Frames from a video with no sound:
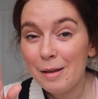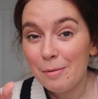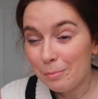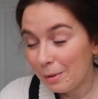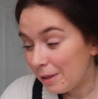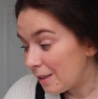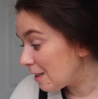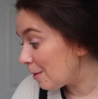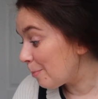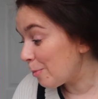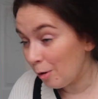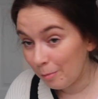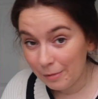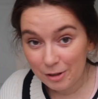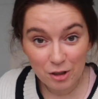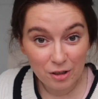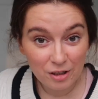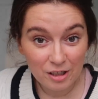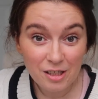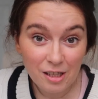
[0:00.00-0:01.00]
because I
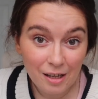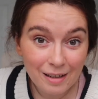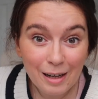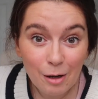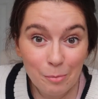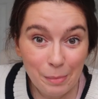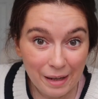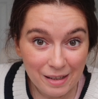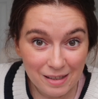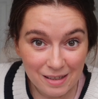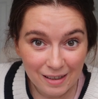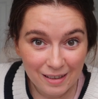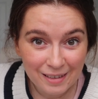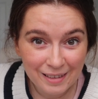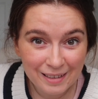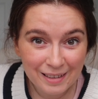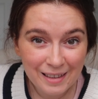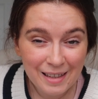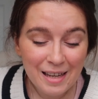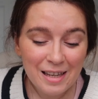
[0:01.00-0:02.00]
promise you they turn out better.